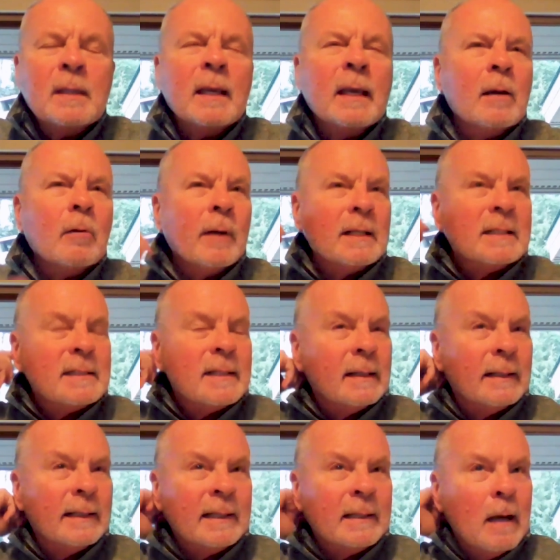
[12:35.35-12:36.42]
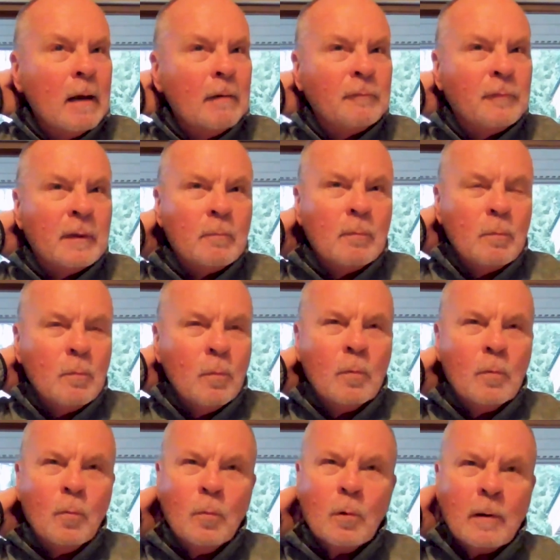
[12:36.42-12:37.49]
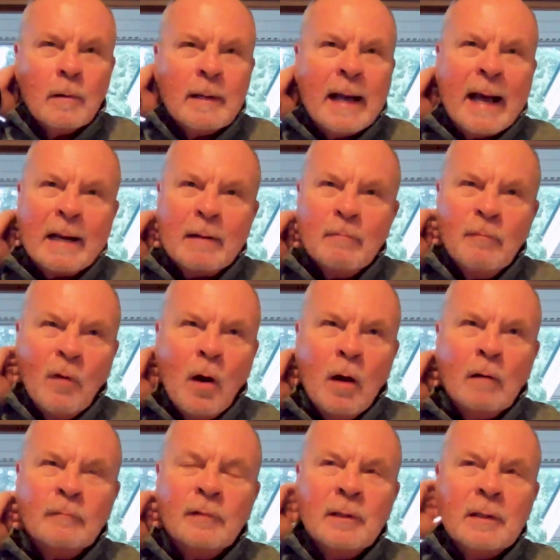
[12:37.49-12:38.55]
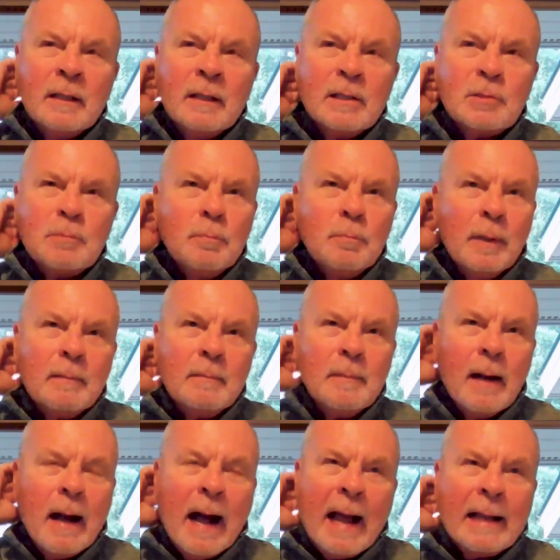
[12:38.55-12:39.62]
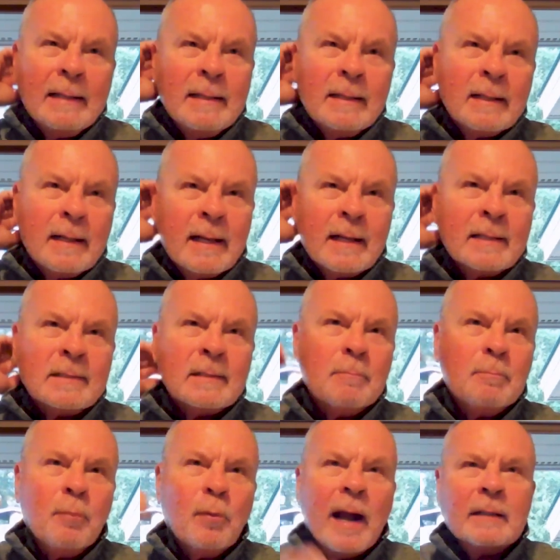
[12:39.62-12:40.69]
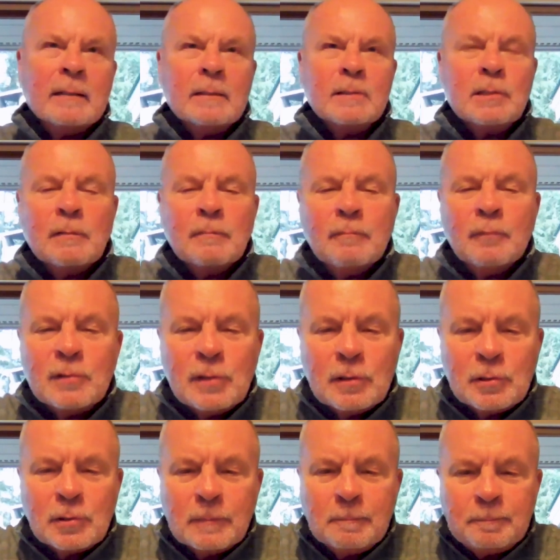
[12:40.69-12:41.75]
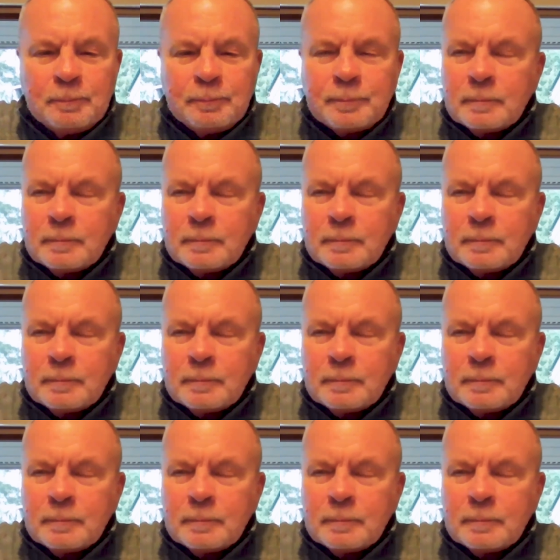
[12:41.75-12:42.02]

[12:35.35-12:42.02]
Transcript: interestingly enough, and we're not involved in this, but I did as a practicing physician